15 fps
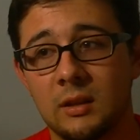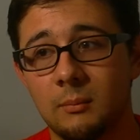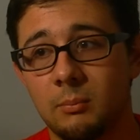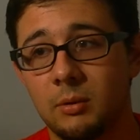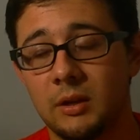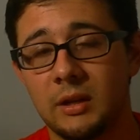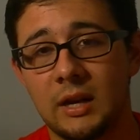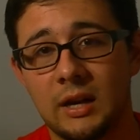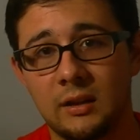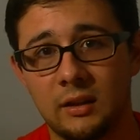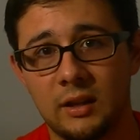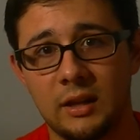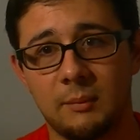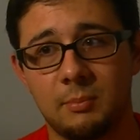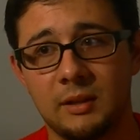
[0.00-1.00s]
But not
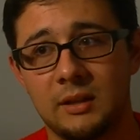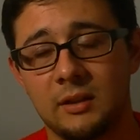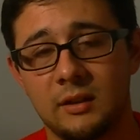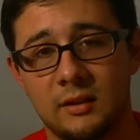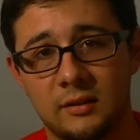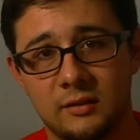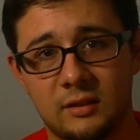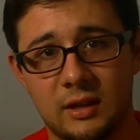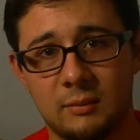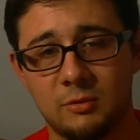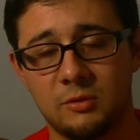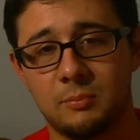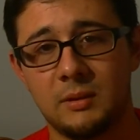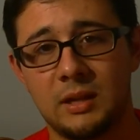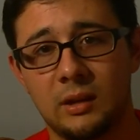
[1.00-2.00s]
like because I'm
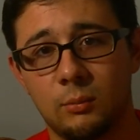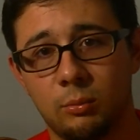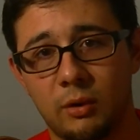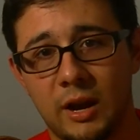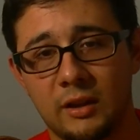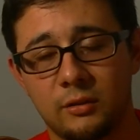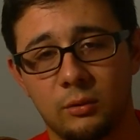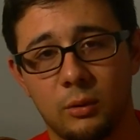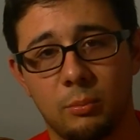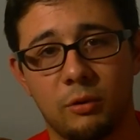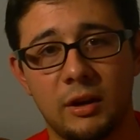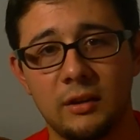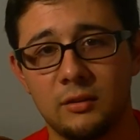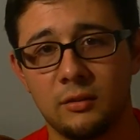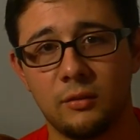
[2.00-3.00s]
just being brass or
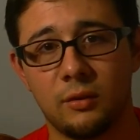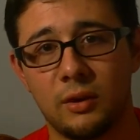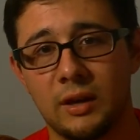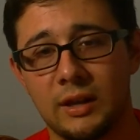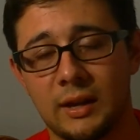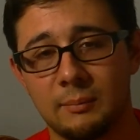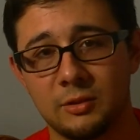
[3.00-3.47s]
abrasive or anything.